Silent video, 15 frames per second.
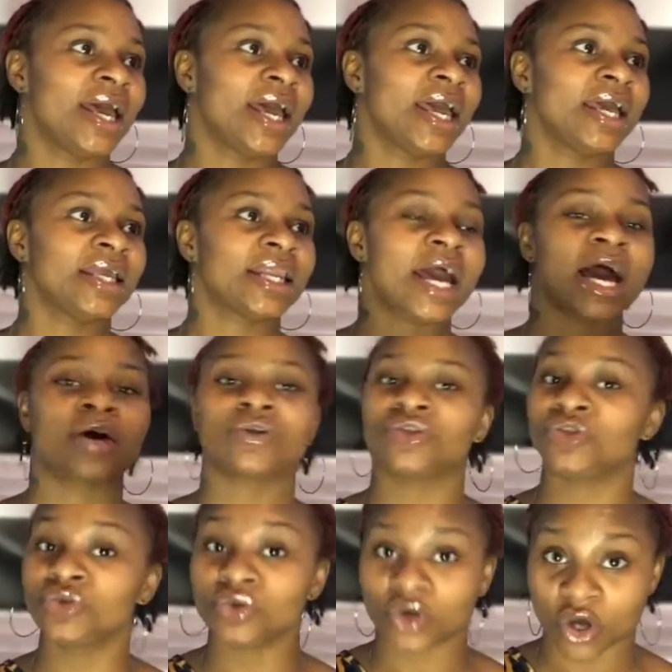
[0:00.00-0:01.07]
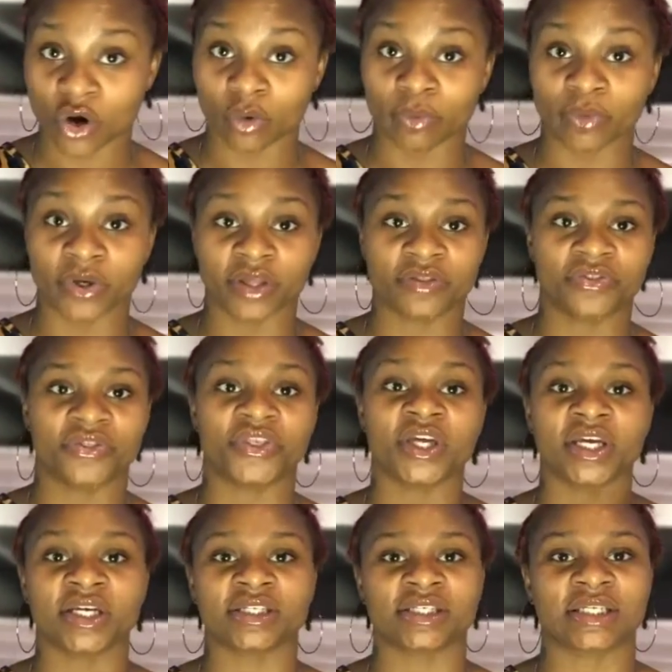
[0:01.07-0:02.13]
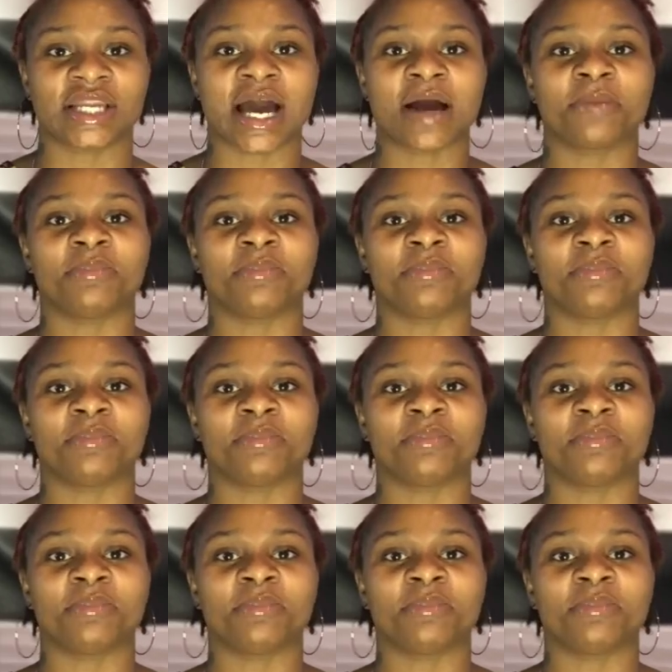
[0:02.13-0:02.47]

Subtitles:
and how you cope with things and not